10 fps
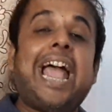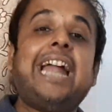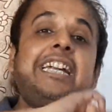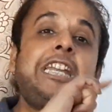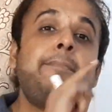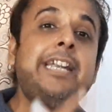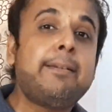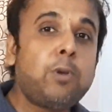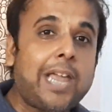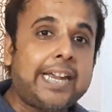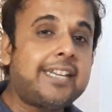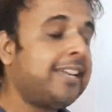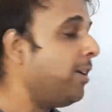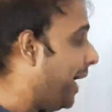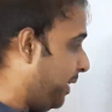anti-metabolite.
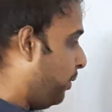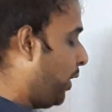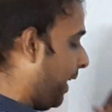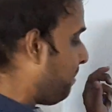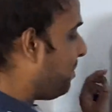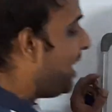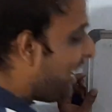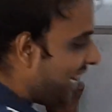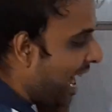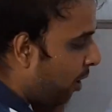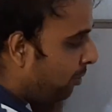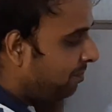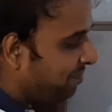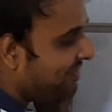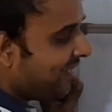Okay. Now,
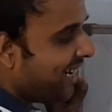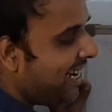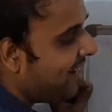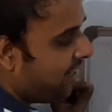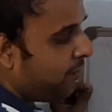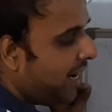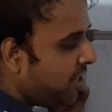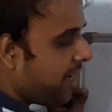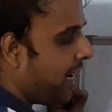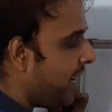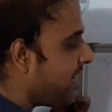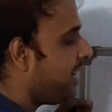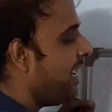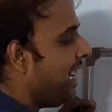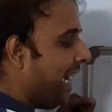here the question is,
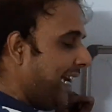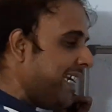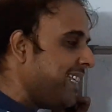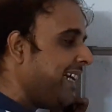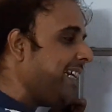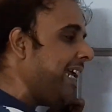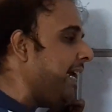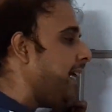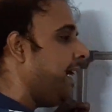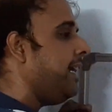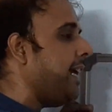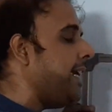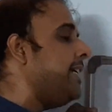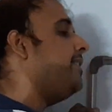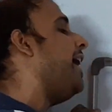it is the pteridine in
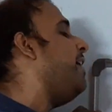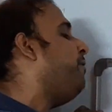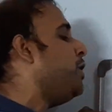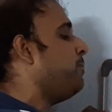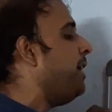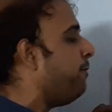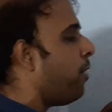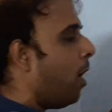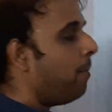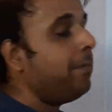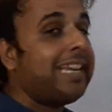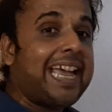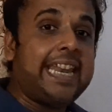its diphosphate form can